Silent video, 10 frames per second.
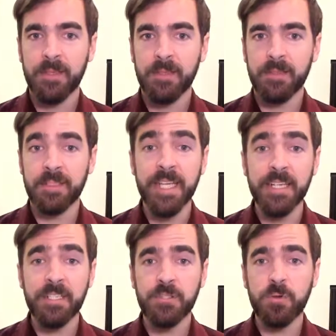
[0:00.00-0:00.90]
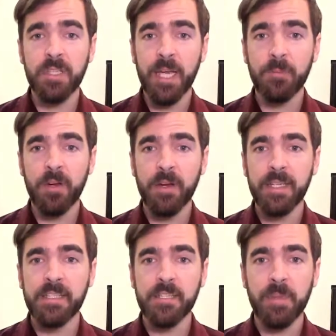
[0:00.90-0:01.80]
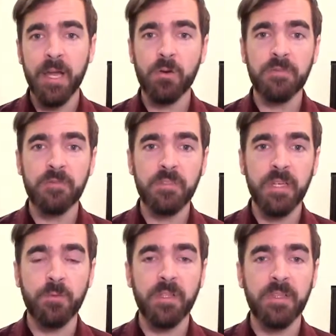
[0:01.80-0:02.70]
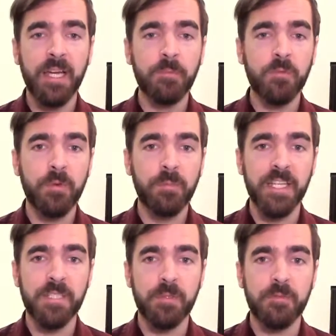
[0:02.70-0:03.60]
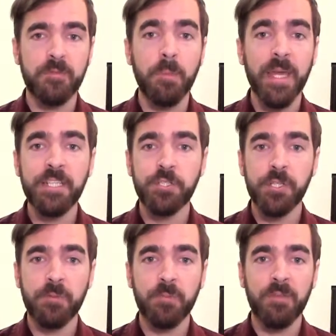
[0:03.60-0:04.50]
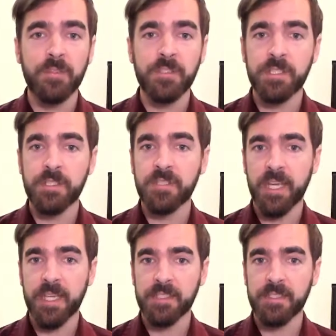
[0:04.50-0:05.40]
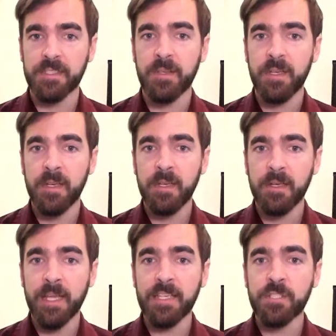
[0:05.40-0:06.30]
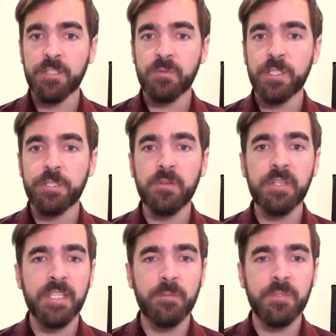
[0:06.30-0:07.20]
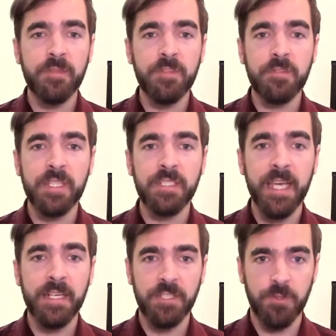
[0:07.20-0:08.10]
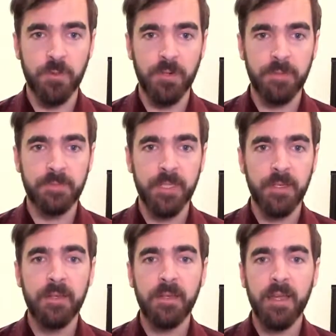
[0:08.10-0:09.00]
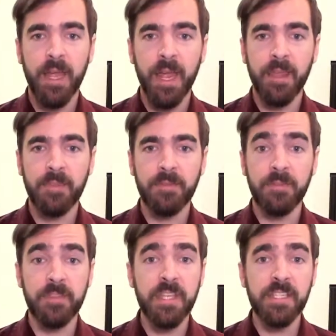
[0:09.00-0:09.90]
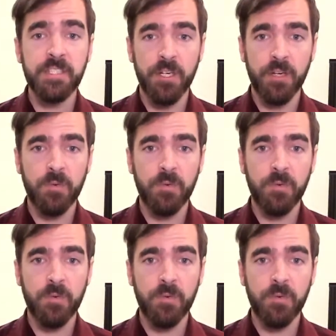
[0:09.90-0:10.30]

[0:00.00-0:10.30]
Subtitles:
The data store library is a powerful and reliable replacement for many shared preferences use cases. Last year, we showed examples of using data store, And this year,